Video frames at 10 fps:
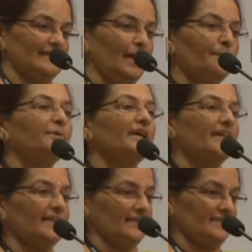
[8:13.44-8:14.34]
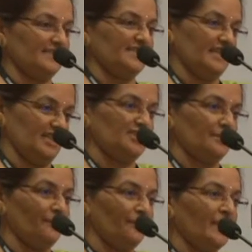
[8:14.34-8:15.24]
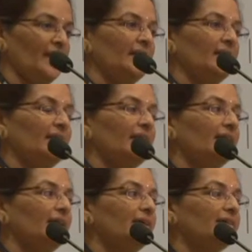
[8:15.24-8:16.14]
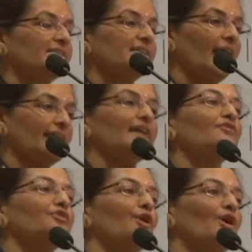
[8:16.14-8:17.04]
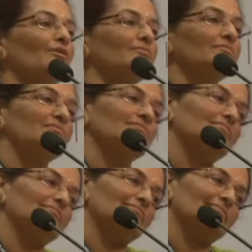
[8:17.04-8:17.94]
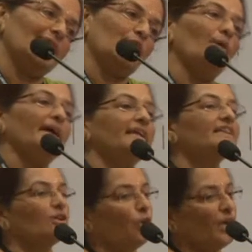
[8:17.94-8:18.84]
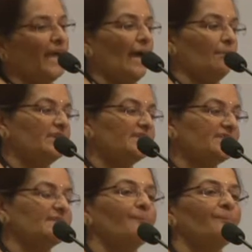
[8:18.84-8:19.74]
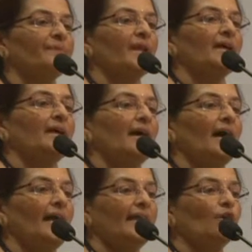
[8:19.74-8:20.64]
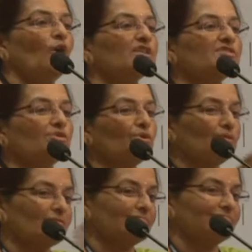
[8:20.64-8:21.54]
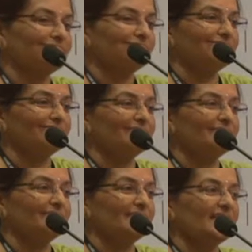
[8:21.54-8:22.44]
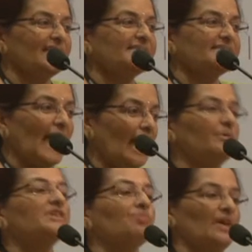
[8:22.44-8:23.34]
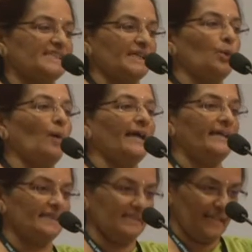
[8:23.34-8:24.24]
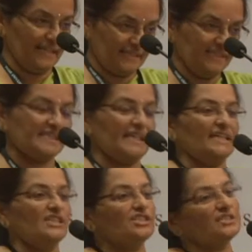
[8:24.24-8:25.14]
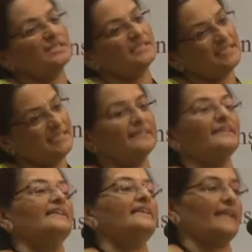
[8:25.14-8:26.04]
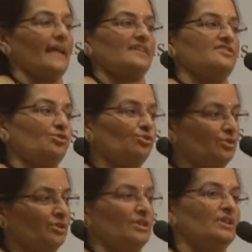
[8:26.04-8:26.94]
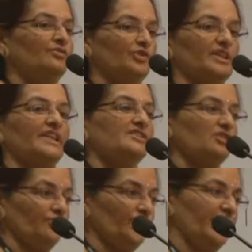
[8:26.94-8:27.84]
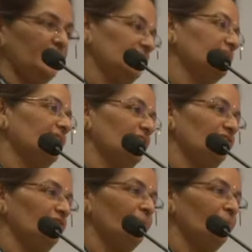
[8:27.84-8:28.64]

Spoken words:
appearing at this age, starting from acquiring the wrong habits, and also these habits once acquired at this age generally tracks you for the rest of your adult life.